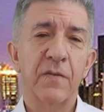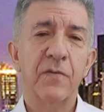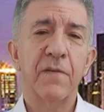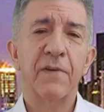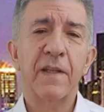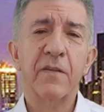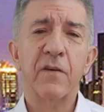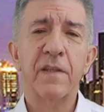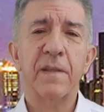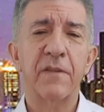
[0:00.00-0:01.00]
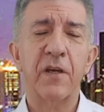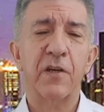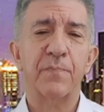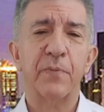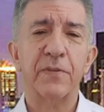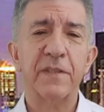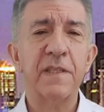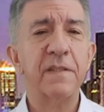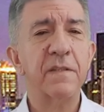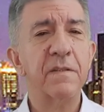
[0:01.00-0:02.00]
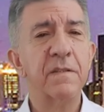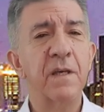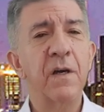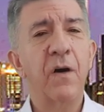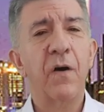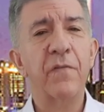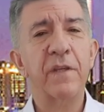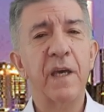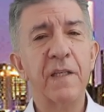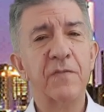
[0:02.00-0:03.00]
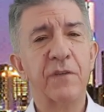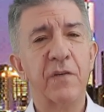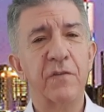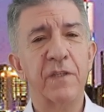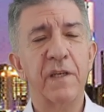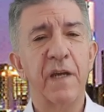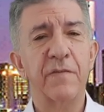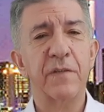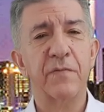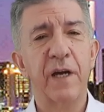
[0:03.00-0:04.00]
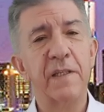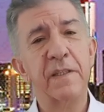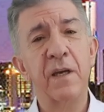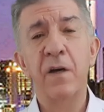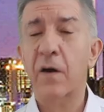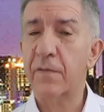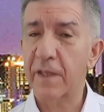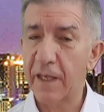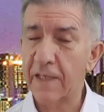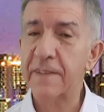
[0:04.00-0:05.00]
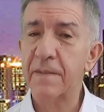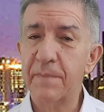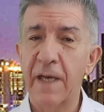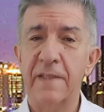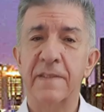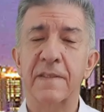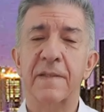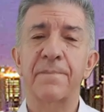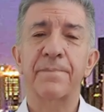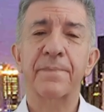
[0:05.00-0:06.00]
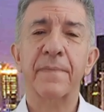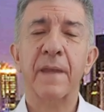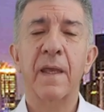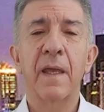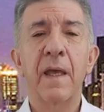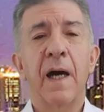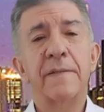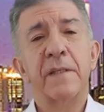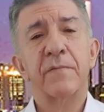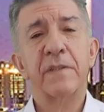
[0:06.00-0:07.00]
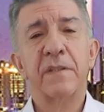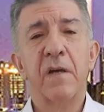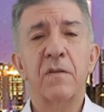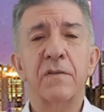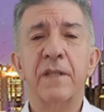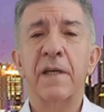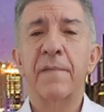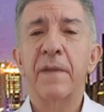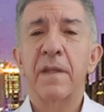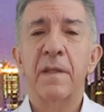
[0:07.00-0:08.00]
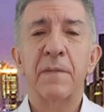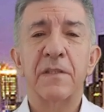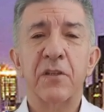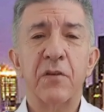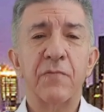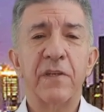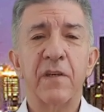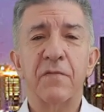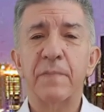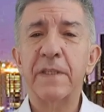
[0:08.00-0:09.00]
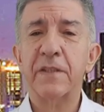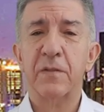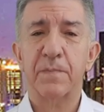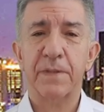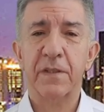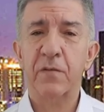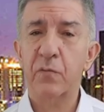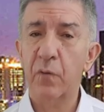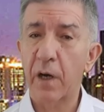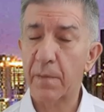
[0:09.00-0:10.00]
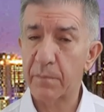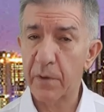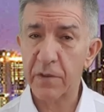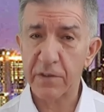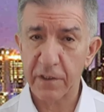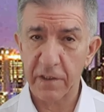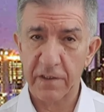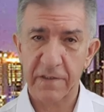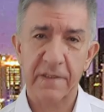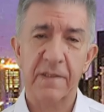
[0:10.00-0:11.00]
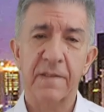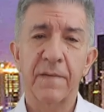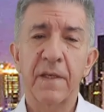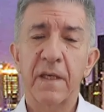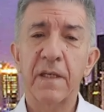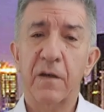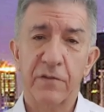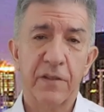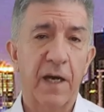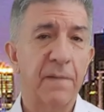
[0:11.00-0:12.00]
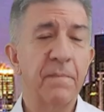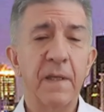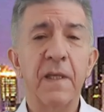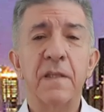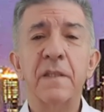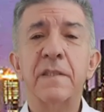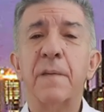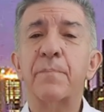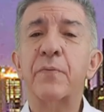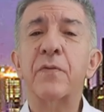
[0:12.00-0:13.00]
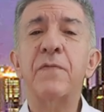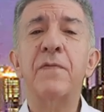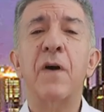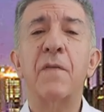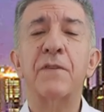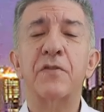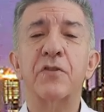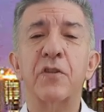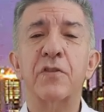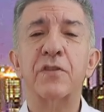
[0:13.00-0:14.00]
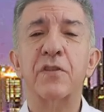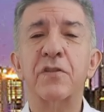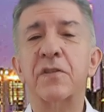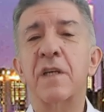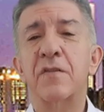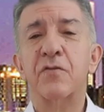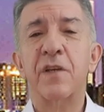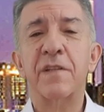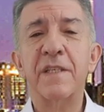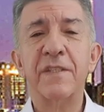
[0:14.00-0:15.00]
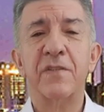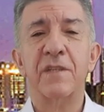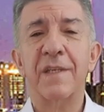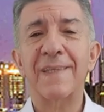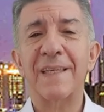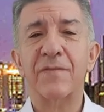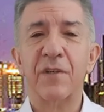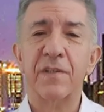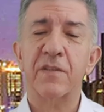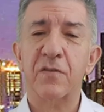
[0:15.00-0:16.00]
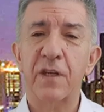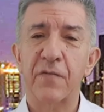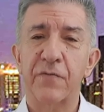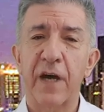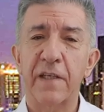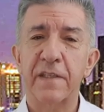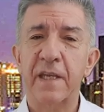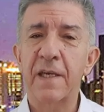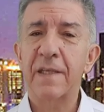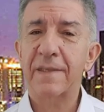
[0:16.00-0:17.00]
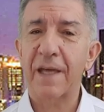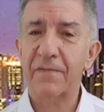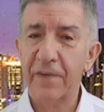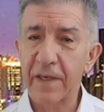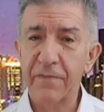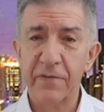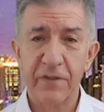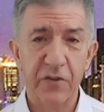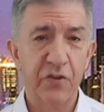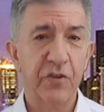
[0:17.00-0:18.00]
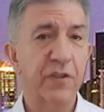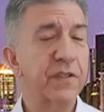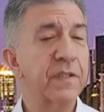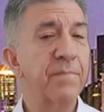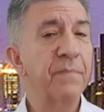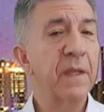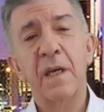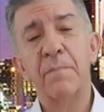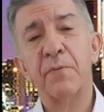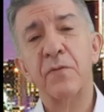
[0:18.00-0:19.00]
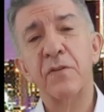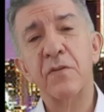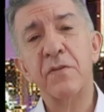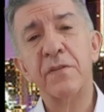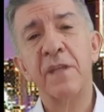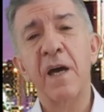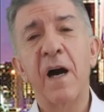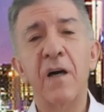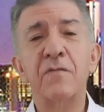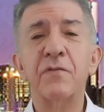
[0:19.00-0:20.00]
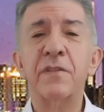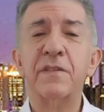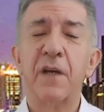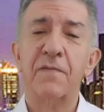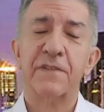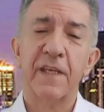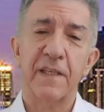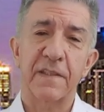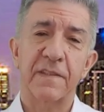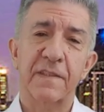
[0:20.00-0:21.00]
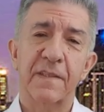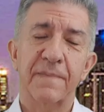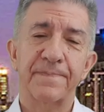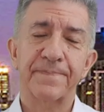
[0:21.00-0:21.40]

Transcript: to evaluate their positions on the extraordinary rite of the Latin Mass. As a result, the majority of bishops who are modernists in our time disapprove of the Church's tradition in the traditional rite that favored the Church and produced hundreds of saints.